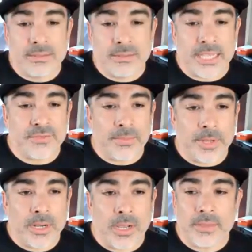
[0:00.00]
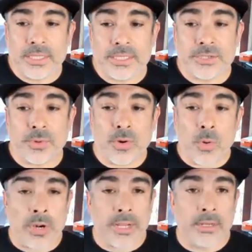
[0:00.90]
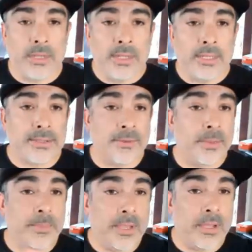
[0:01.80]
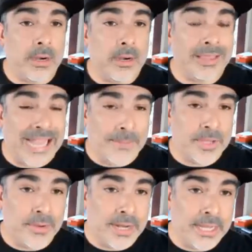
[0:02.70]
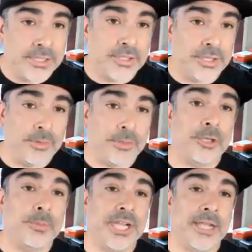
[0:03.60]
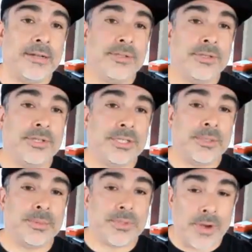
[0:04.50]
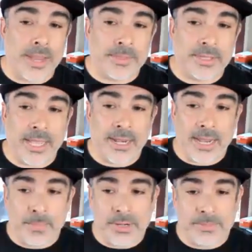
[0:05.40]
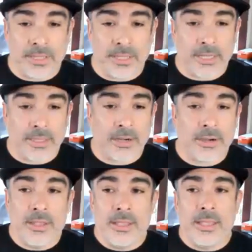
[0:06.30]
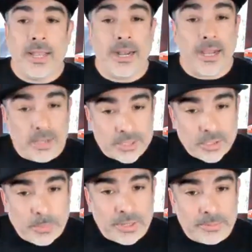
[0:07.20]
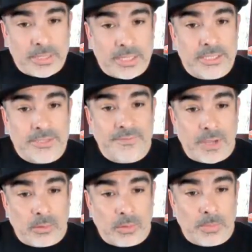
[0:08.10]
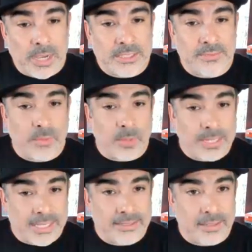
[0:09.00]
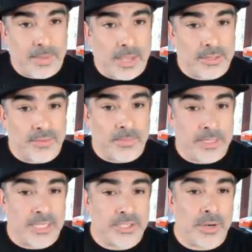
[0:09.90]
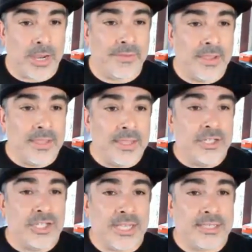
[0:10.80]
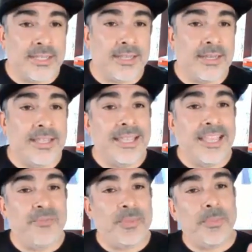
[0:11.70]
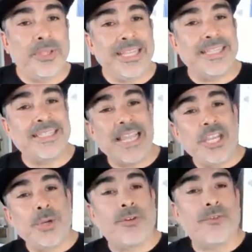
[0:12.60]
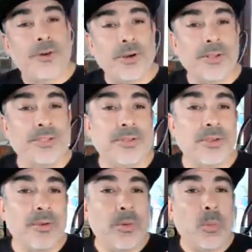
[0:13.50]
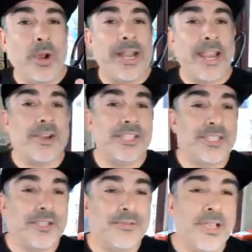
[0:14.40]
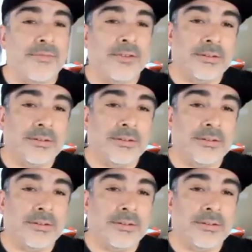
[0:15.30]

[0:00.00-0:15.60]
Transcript: thanks for being on. This is recorded. It's going to be on our Lab Coat Agents YouTube channel, so just subscribe to that. I put up the link there, and I also put up the link to Follow Up Boss if you want to test them out, give them a test drive. Justin, if people need to send you referrals, what areas do you cover?